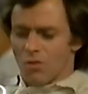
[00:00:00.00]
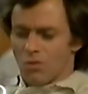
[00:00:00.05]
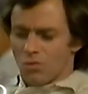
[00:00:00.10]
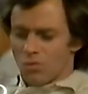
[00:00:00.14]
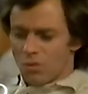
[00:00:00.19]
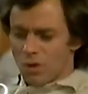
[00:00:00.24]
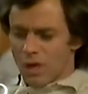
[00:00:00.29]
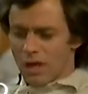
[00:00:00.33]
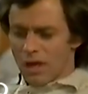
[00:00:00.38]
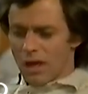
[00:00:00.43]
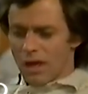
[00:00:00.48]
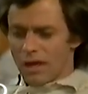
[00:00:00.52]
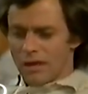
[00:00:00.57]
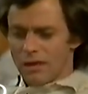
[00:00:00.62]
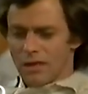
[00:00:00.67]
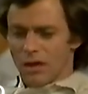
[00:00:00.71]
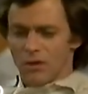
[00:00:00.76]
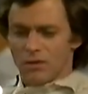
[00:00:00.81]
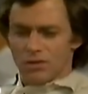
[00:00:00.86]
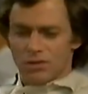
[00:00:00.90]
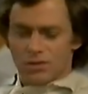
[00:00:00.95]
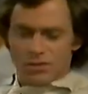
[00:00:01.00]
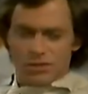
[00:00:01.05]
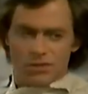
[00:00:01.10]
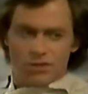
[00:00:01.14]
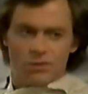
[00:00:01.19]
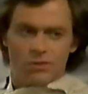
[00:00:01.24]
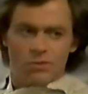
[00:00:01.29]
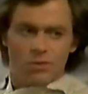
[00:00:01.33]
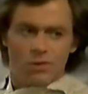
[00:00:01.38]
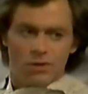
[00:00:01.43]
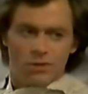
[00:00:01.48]
Well, I noticed that
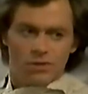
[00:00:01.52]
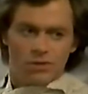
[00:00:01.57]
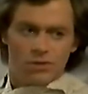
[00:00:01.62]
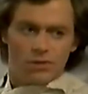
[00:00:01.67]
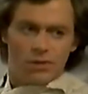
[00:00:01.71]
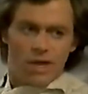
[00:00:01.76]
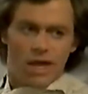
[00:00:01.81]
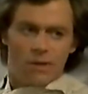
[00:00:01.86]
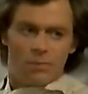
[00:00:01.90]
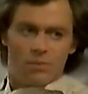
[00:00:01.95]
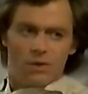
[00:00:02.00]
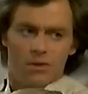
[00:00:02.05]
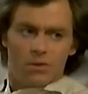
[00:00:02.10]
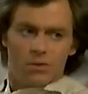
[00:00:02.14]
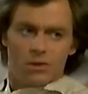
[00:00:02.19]
you weren't too happy